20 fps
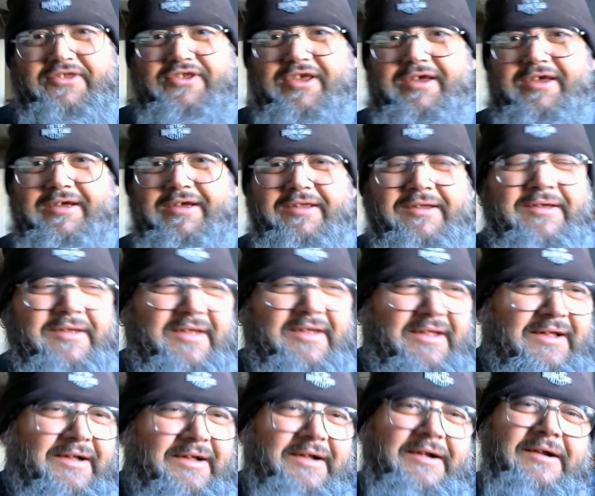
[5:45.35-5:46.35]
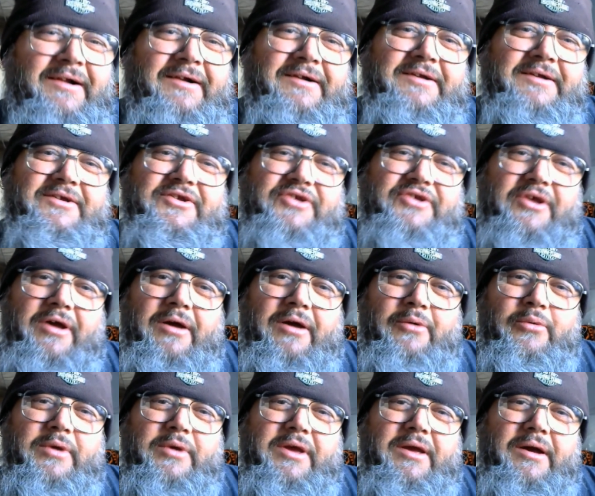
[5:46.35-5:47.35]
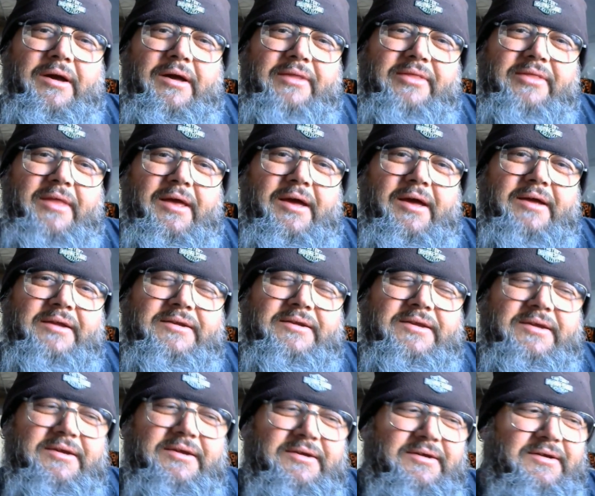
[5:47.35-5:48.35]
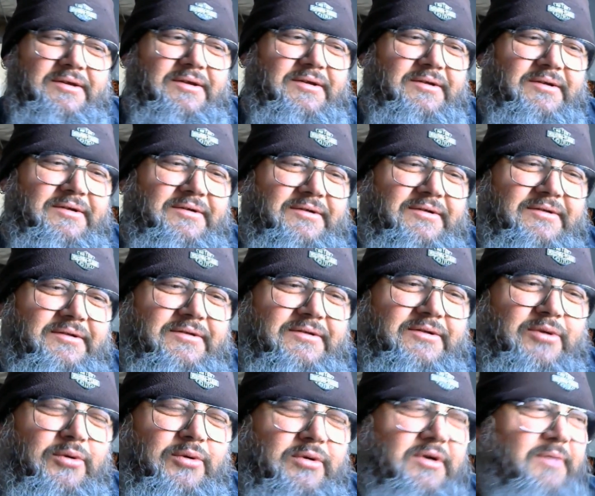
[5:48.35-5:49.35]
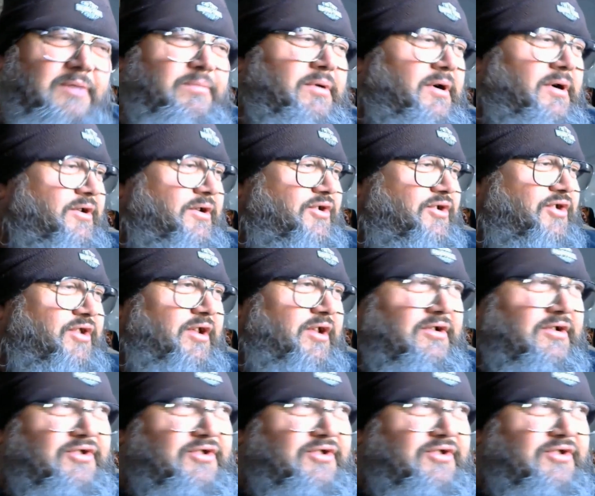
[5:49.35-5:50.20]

it. So we got that torn apart still.